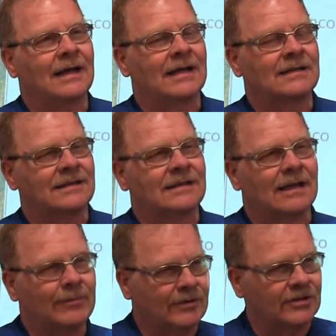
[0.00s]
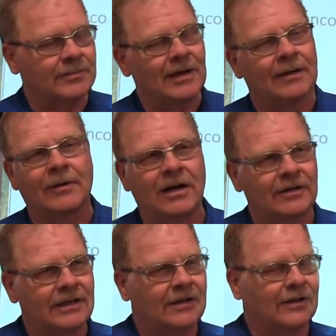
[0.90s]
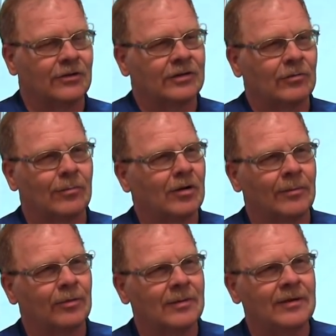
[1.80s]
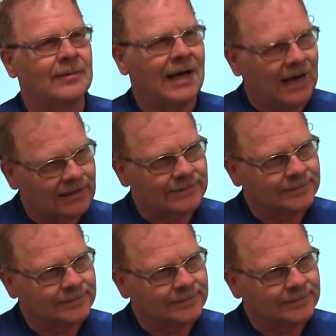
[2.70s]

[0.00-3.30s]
And I said, I'm just about to guarantee you they're going to say we're burning premium gas.